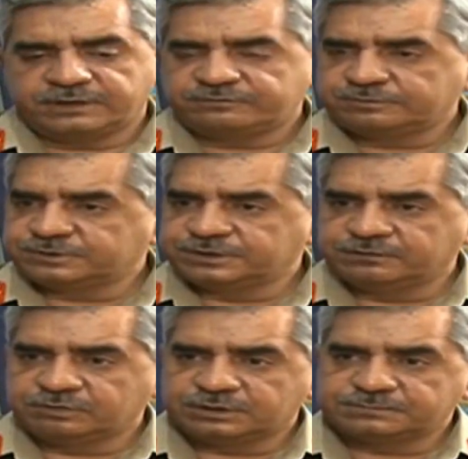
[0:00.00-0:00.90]
Right from the
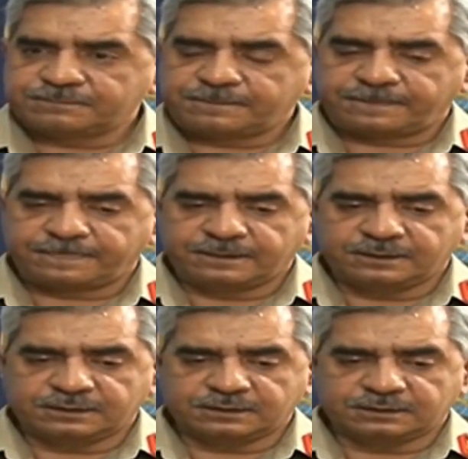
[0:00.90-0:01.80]
day one,
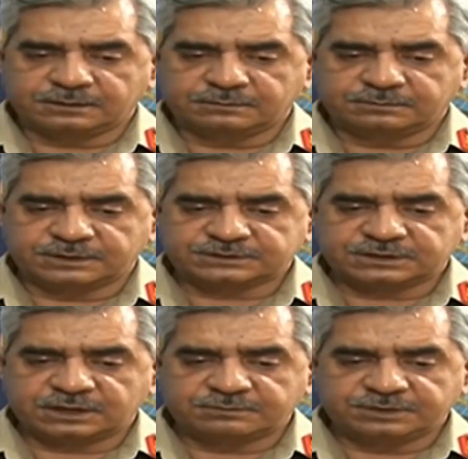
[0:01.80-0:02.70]

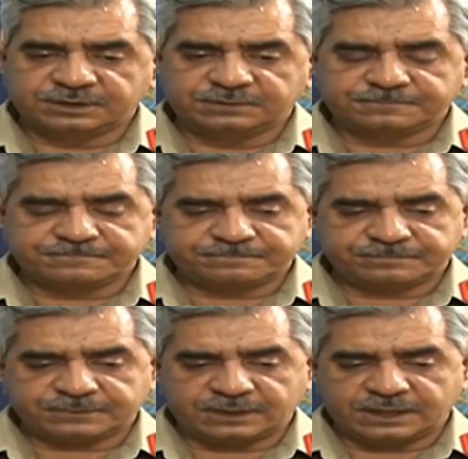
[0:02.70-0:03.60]
Pakistan Army
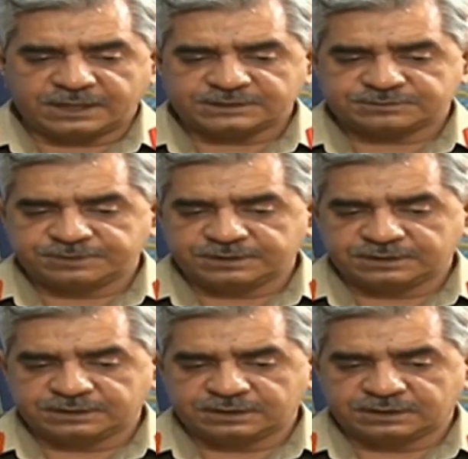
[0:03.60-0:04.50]
has
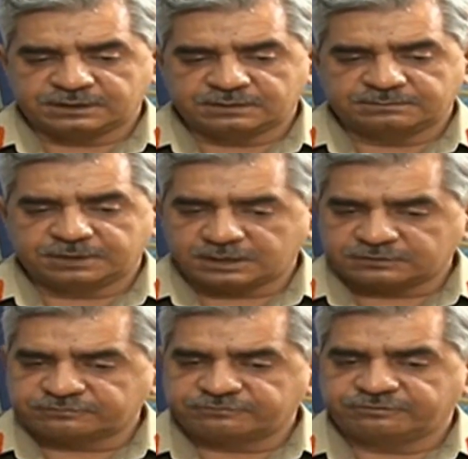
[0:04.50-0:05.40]
been
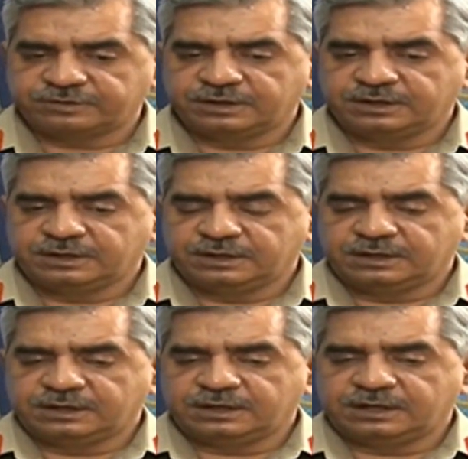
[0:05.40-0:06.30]
part of
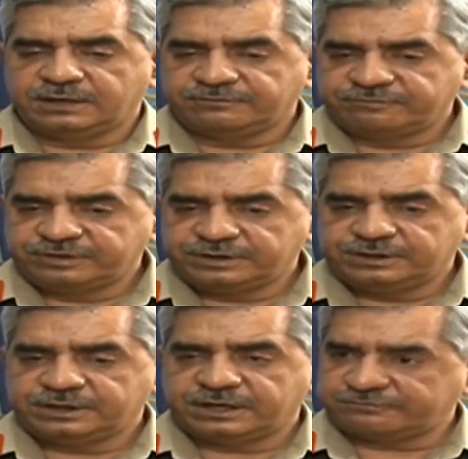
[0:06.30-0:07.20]

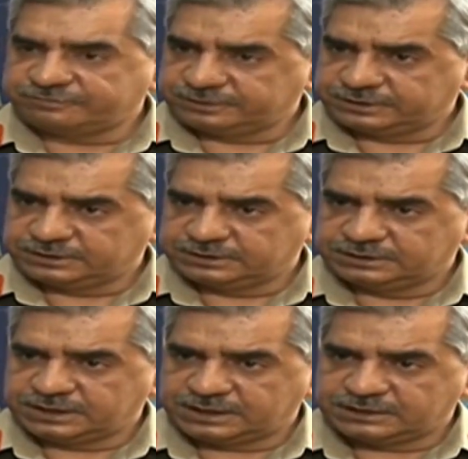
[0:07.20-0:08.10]
every effort
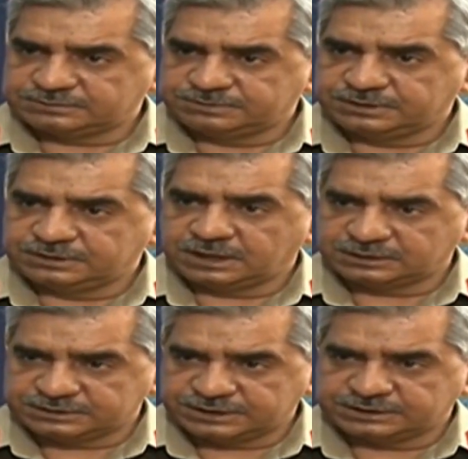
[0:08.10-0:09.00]
that has been
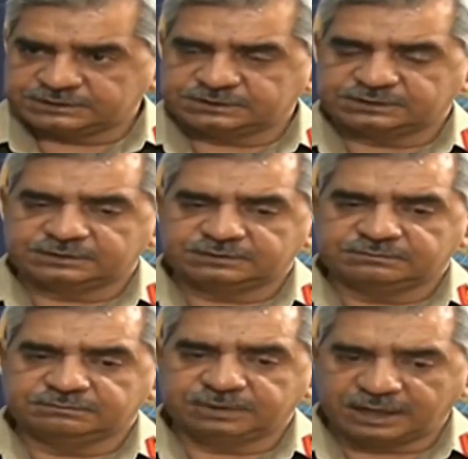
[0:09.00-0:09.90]
undertaken
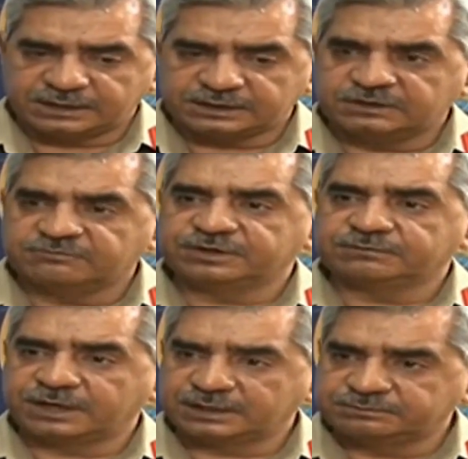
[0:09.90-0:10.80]
by the
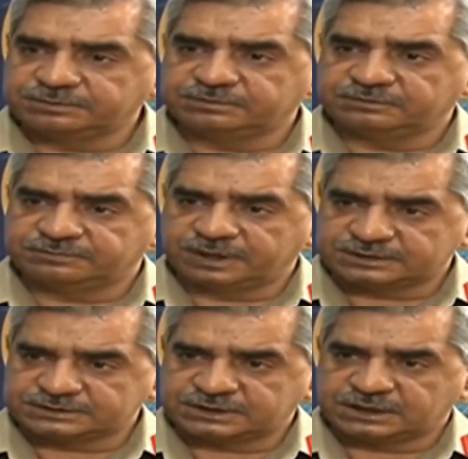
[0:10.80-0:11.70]
government, by the people of
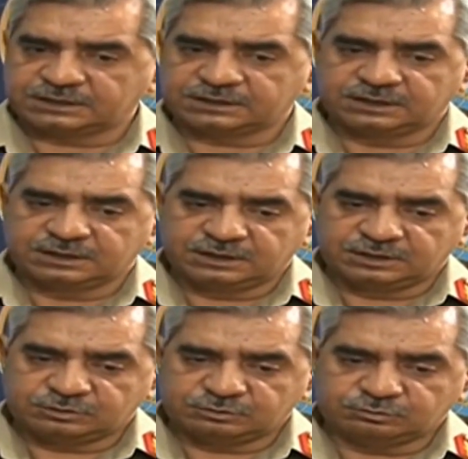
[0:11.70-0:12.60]
Pakistan,
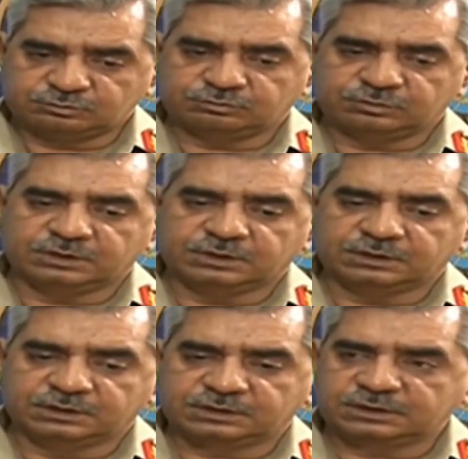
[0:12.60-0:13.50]

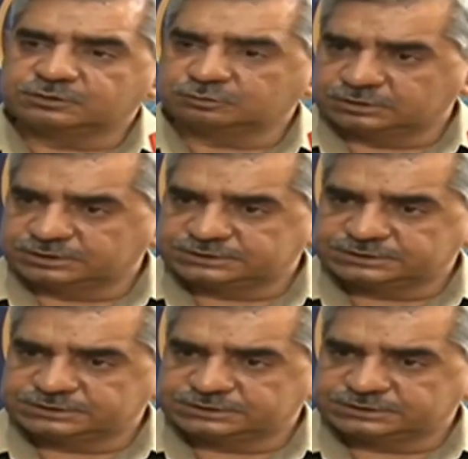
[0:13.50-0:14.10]
to control